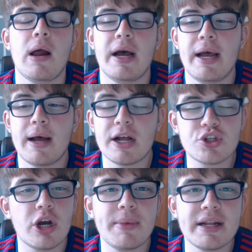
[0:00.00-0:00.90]
Uh, I
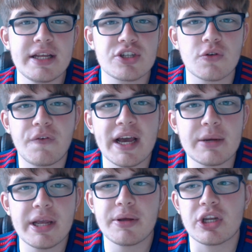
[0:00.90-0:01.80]
enjoy making these, so fire
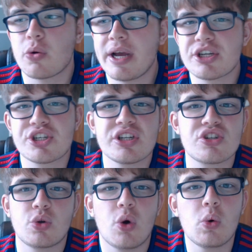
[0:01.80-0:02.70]
away with your questions.
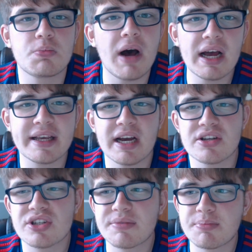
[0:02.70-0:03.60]
Don't hold back.
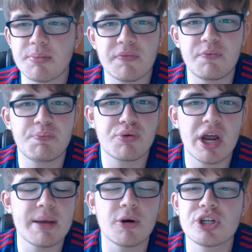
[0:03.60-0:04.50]
Ask
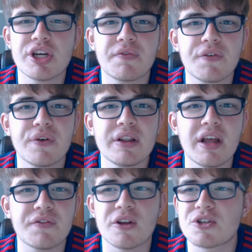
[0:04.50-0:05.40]
pretty much everything.
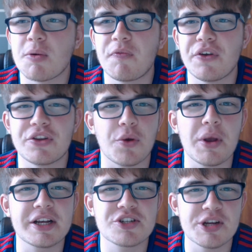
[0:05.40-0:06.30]
If there's something too
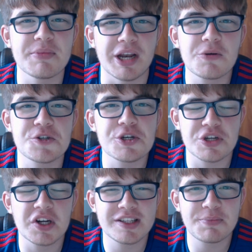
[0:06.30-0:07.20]
extreme, then I'll choose
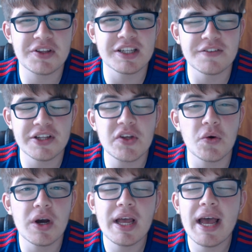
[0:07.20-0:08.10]
not to put it in the
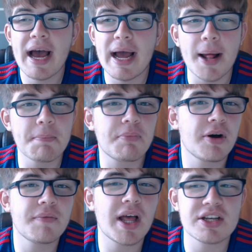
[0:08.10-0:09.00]
video. Um,
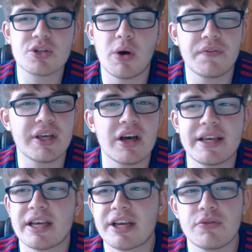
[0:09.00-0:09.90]
but ask whatever you
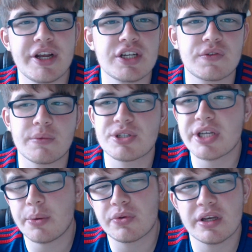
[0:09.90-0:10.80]
like. It can range from
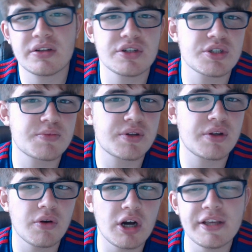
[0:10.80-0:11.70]
Celtic to just
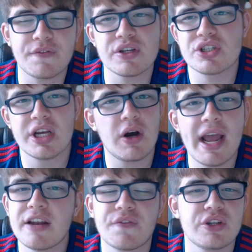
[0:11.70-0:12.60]
life itself,
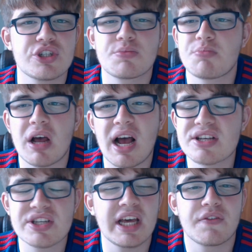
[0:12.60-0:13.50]
anything. Just
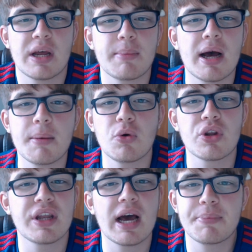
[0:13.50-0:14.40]
ask anything. I'm, I'm more
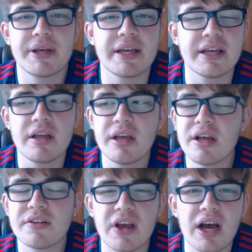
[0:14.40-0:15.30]
than happy to,
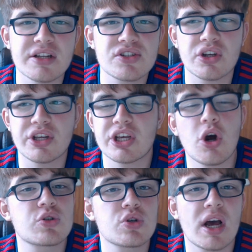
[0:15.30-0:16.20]
to answer. You can
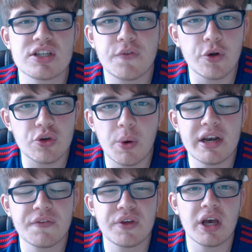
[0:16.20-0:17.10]
also ask through
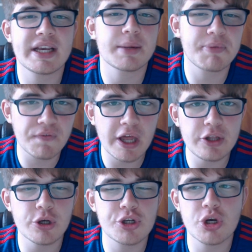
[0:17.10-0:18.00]
Twitter if you like. I prefer
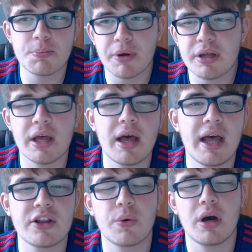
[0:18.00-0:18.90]
YouTube, but
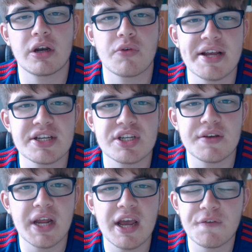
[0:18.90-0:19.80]
uh, Twitter at Ryan
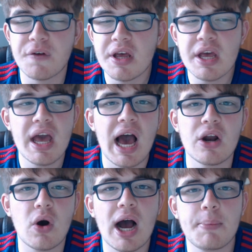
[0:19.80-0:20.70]
Steven F. And
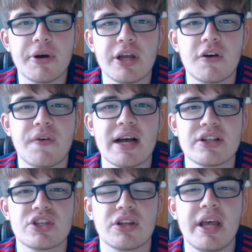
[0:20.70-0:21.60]
I'll happily enough
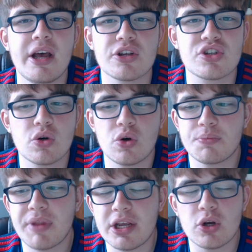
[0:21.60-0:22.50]
answer there.
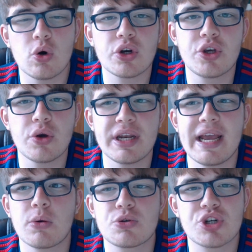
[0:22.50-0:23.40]
So there you go, Q and A.
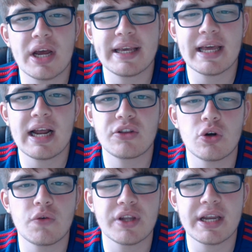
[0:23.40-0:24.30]
I'll try and get that done
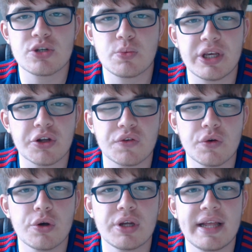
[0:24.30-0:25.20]
over the next week or
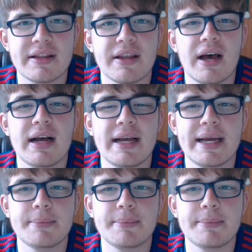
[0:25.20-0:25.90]
two. Edit that.